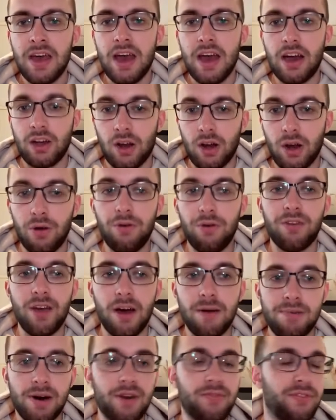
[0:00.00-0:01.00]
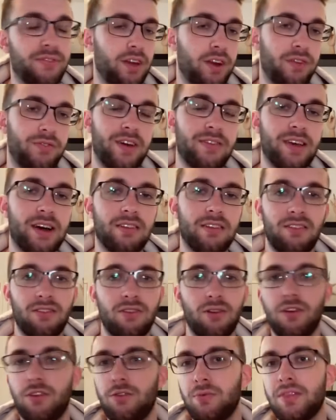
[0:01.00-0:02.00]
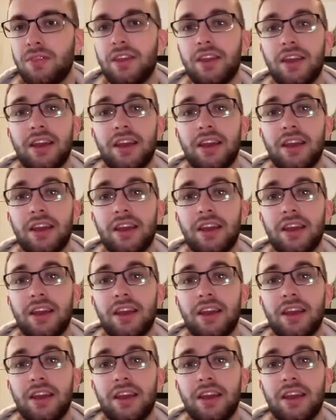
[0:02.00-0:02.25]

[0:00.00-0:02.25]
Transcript: A close above $35,000 within